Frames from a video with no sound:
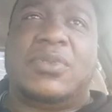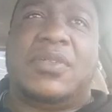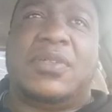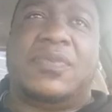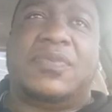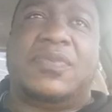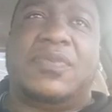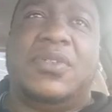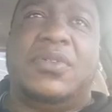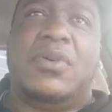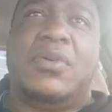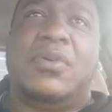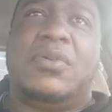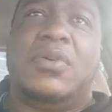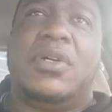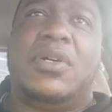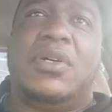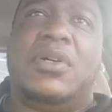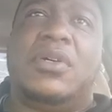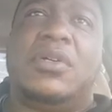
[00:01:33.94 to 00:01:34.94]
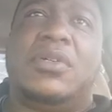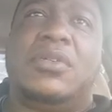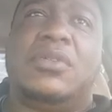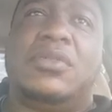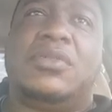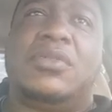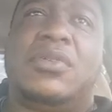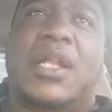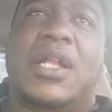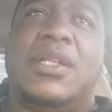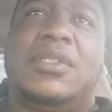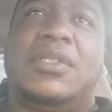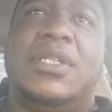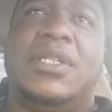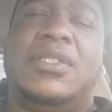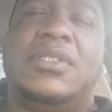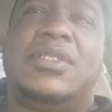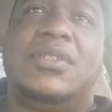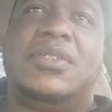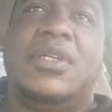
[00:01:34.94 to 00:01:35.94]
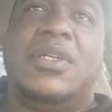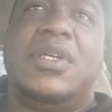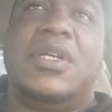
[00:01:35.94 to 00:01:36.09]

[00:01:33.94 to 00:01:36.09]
of, trying to teach